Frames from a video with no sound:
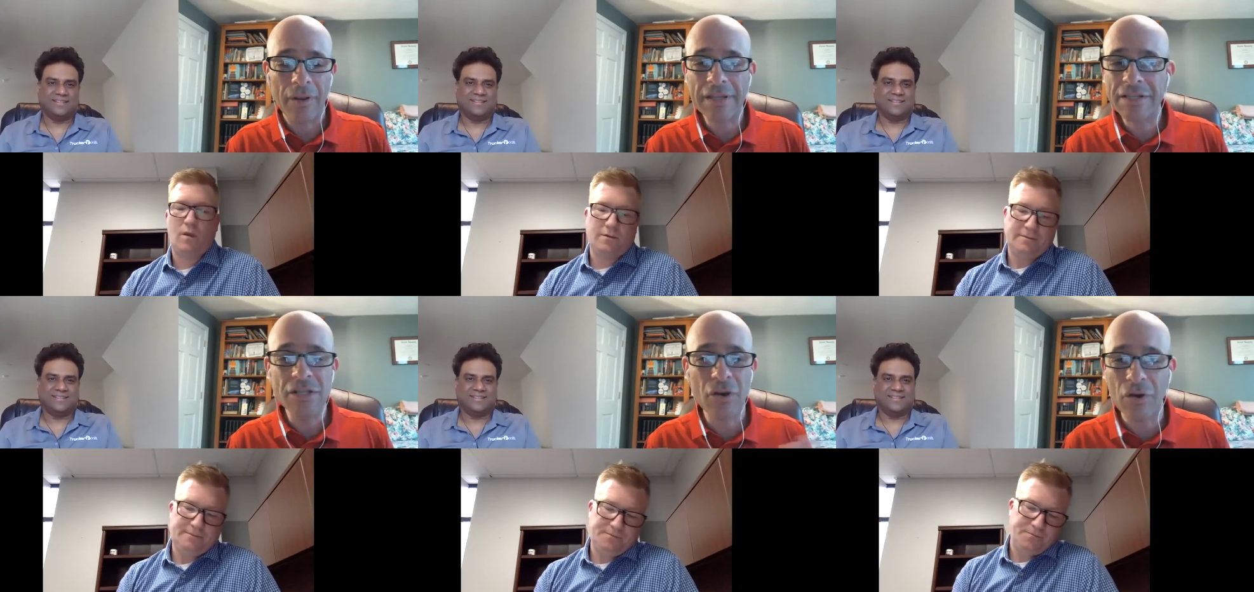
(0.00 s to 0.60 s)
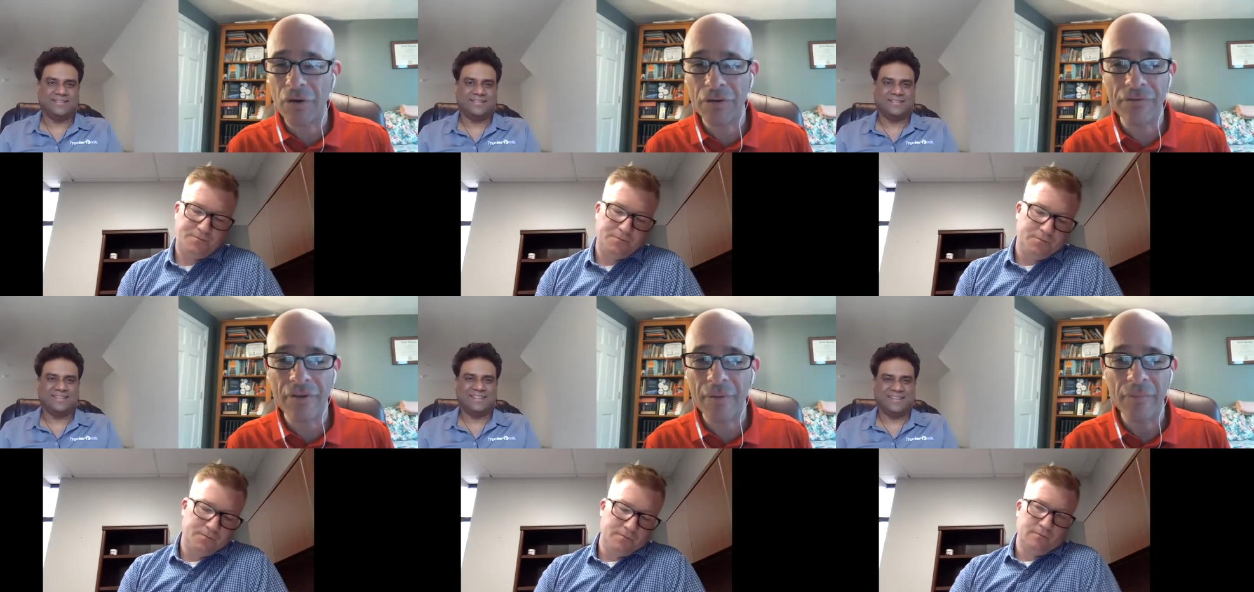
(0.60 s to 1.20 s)
Speaker 1: lessons
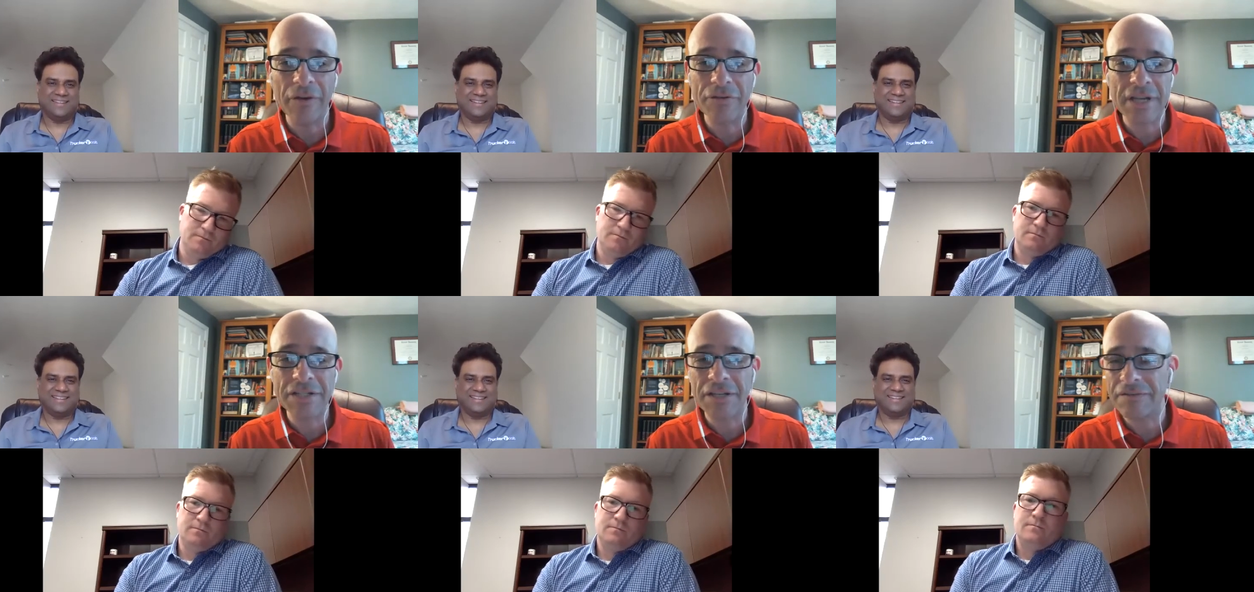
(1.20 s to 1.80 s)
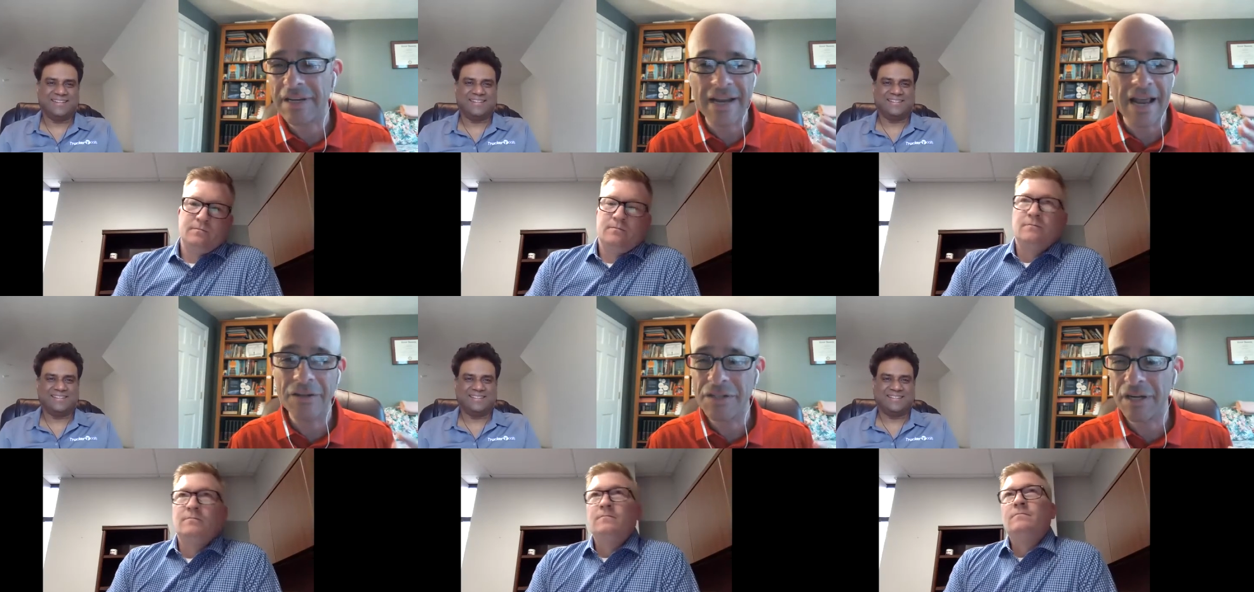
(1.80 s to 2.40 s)
learned from the intersection of
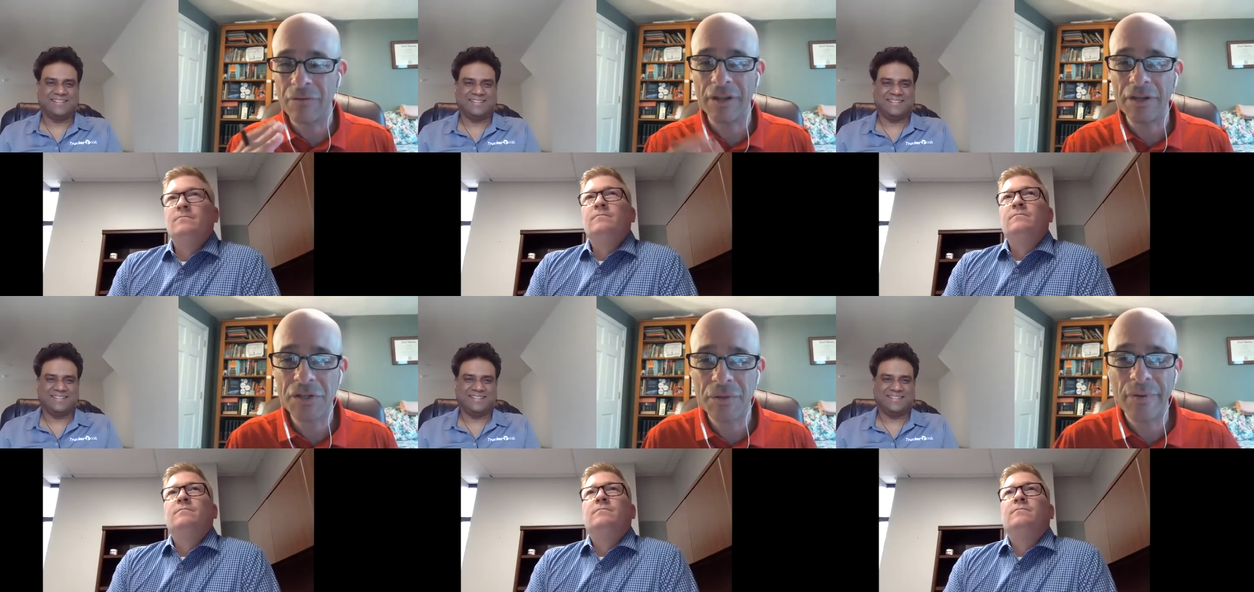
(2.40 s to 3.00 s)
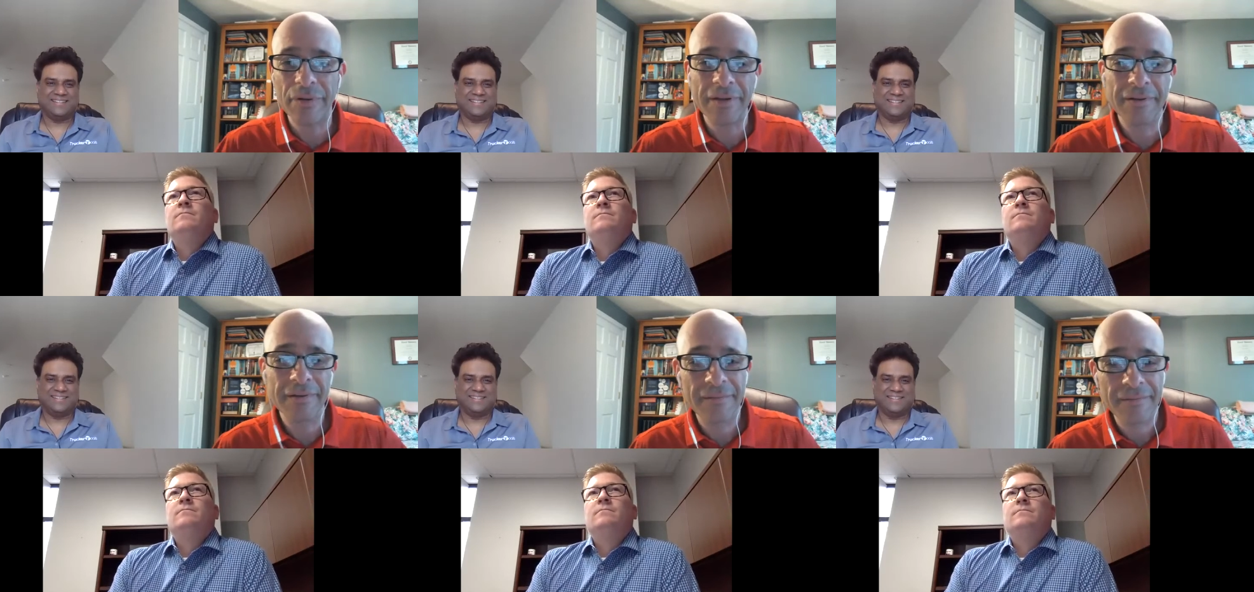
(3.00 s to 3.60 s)
technology and relationship building.
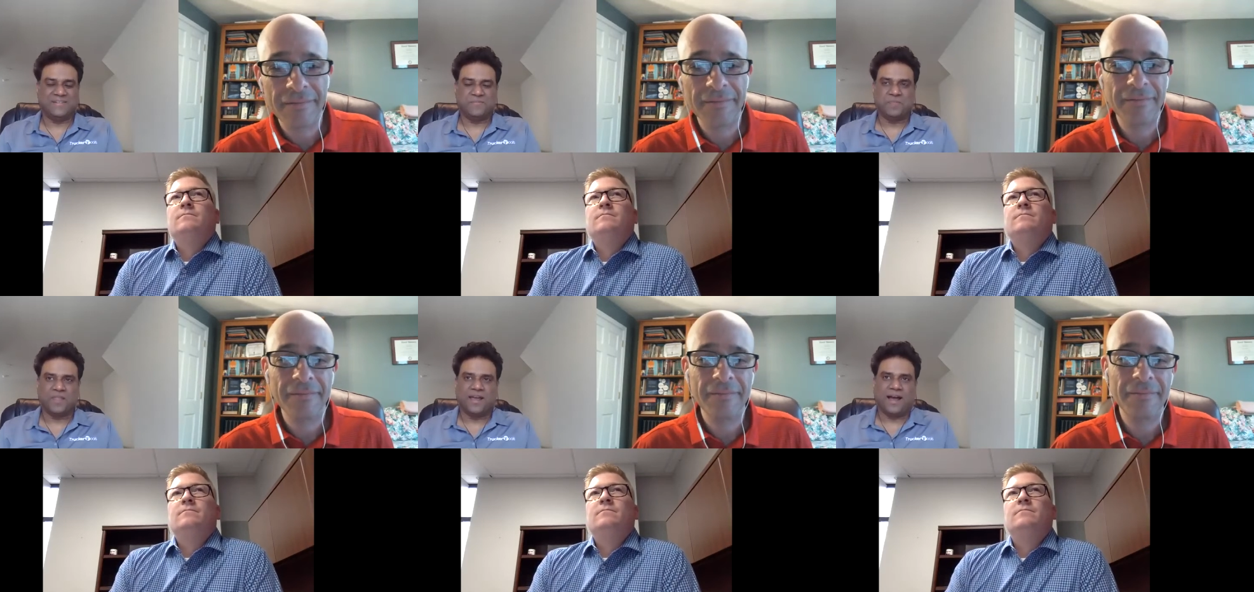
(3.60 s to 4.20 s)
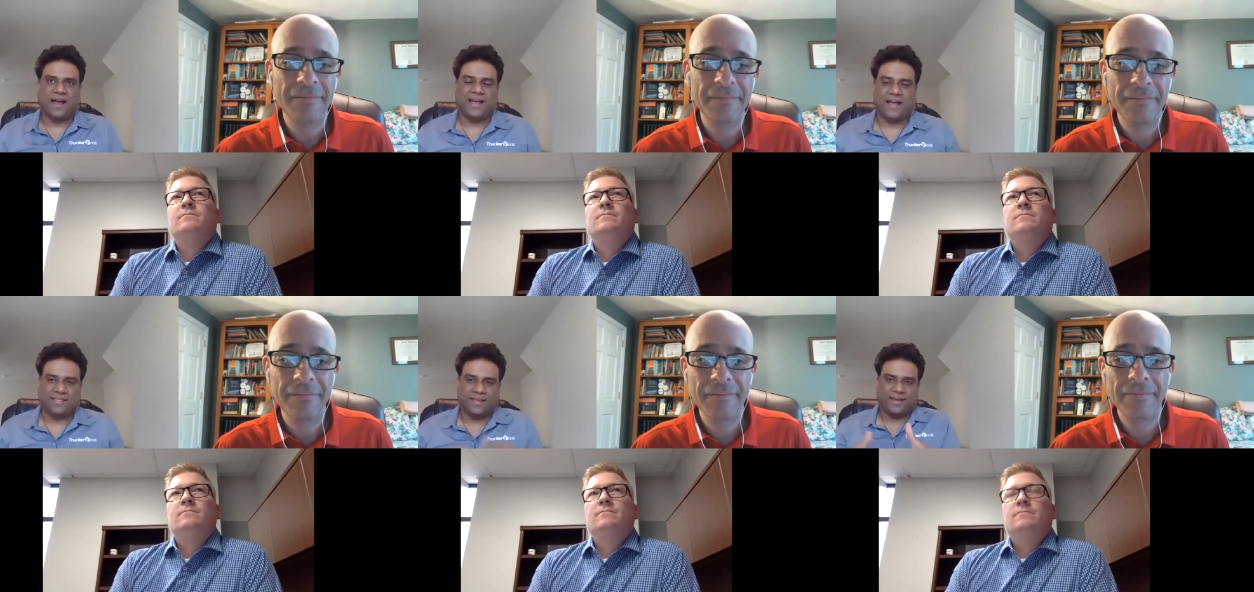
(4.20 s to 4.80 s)
Speaker 2: I,
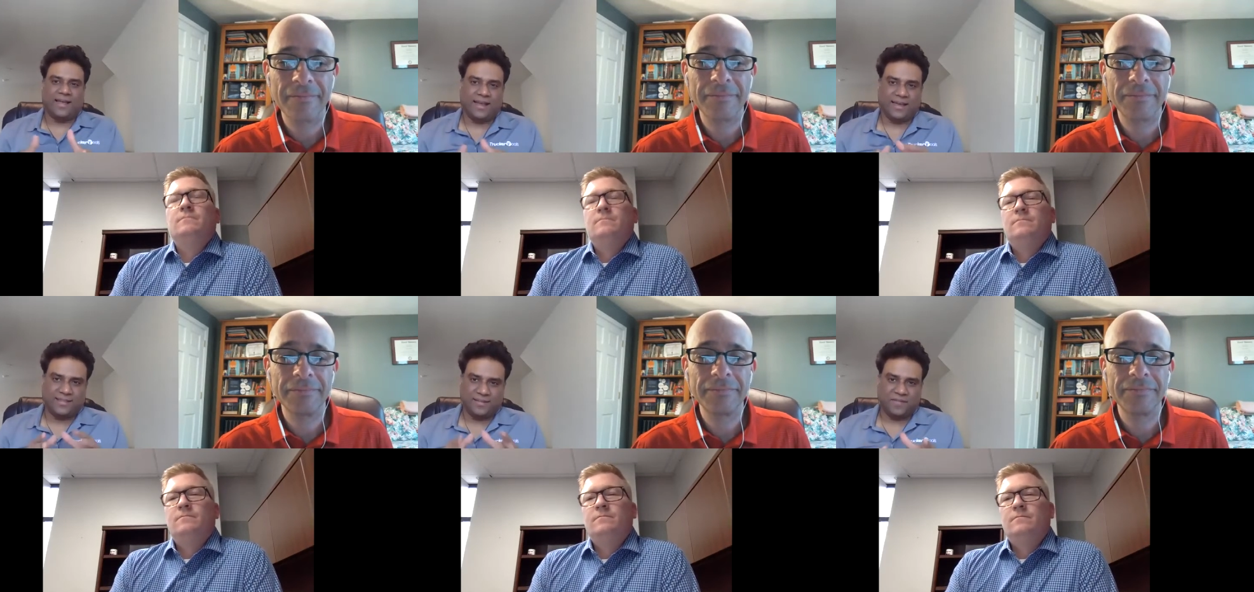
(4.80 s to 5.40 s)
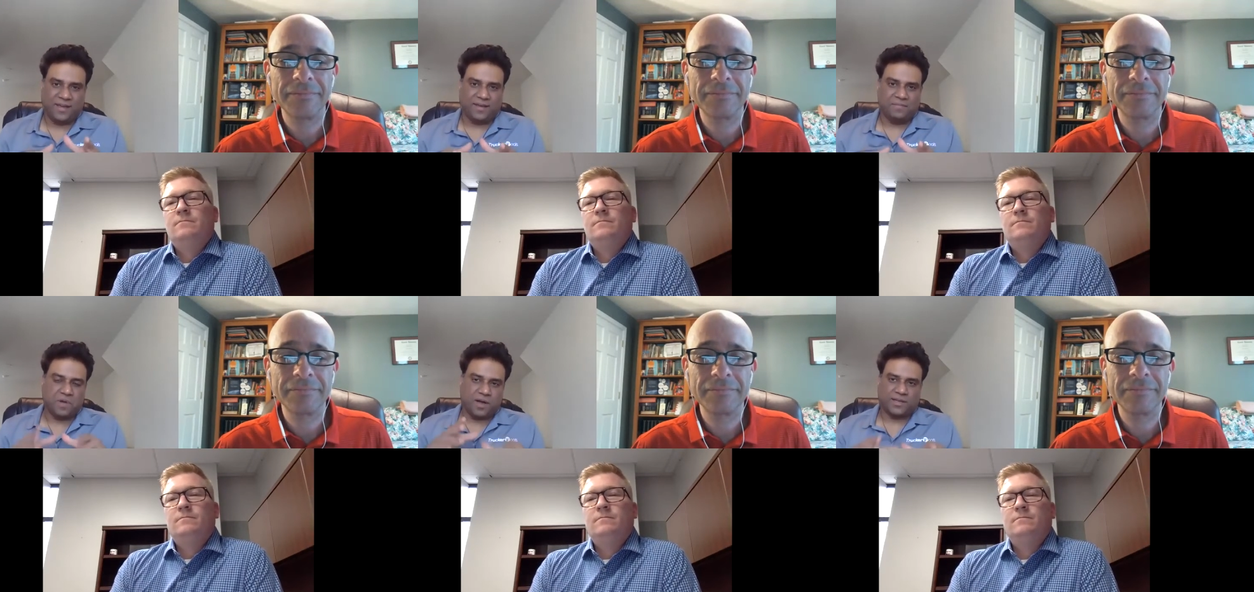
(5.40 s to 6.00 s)
I think I like the way
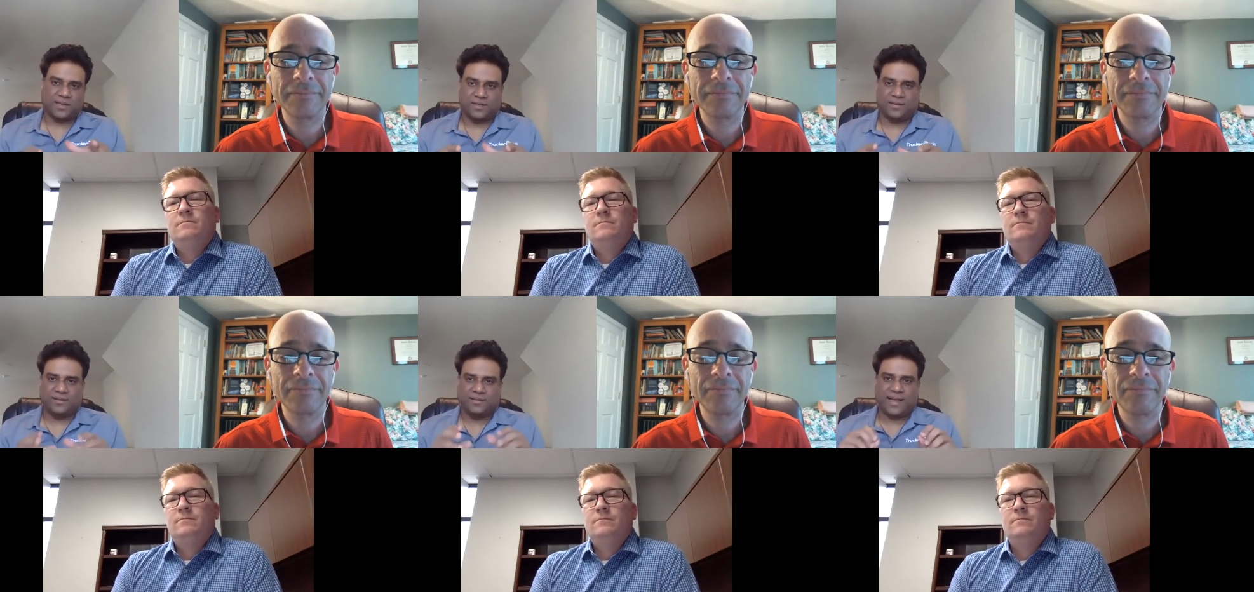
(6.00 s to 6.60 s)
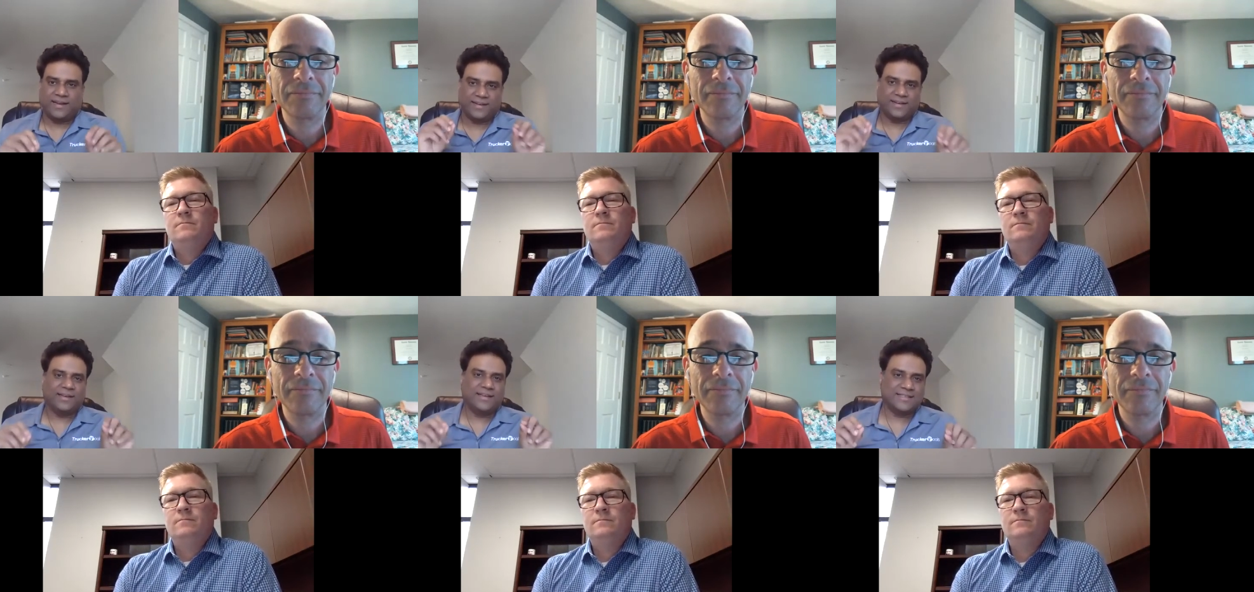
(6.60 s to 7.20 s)
Mark
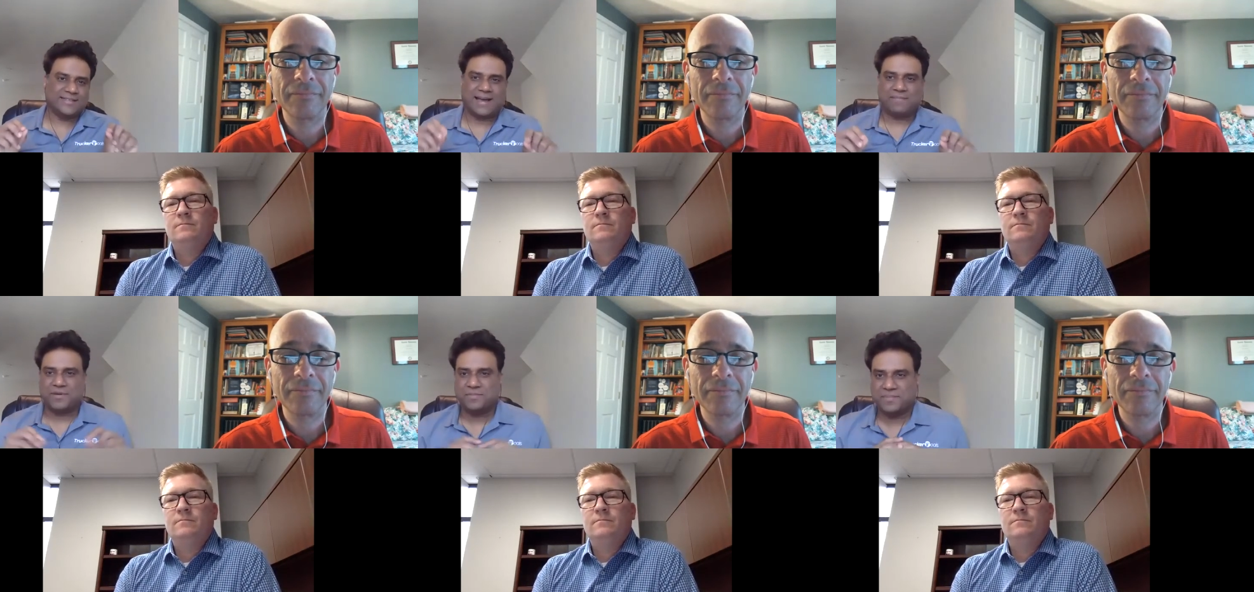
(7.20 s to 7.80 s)
titled his wrap-up